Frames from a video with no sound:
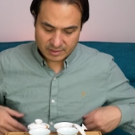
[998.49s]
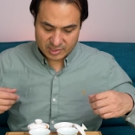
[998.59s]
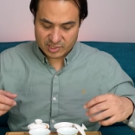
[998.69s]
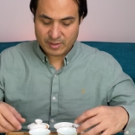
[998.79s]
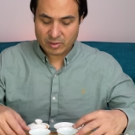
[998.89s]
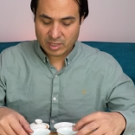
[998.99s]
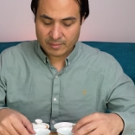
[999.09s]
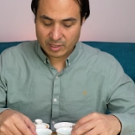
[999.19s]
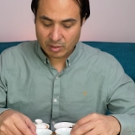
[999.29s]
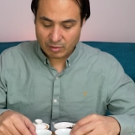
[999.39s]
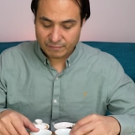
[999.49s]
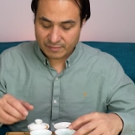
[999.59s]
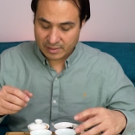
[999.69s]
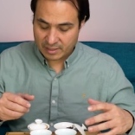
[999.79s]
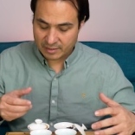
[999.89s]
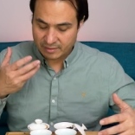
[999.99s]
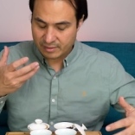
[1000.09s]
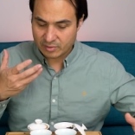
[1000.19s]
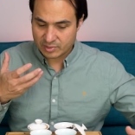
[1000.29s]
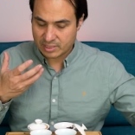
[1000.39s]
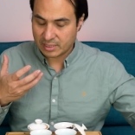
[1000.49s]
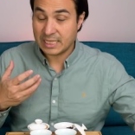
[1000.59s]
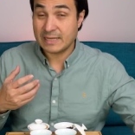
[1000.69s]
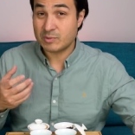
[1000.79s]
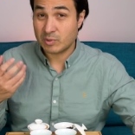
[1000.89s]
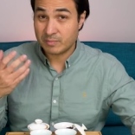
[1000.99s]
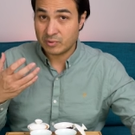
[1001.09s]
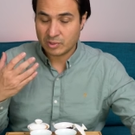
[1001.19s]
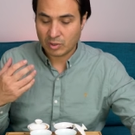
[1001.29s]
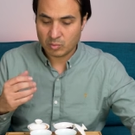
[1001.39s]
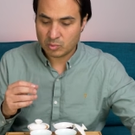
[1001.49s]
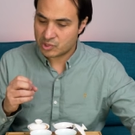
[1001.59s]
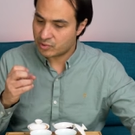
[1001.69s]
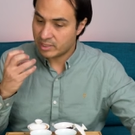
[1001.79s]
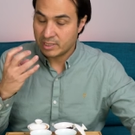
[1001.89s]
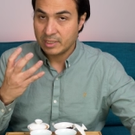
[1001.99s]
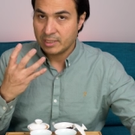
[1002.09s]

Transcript: The smell coming off those leaves when I put the hot water in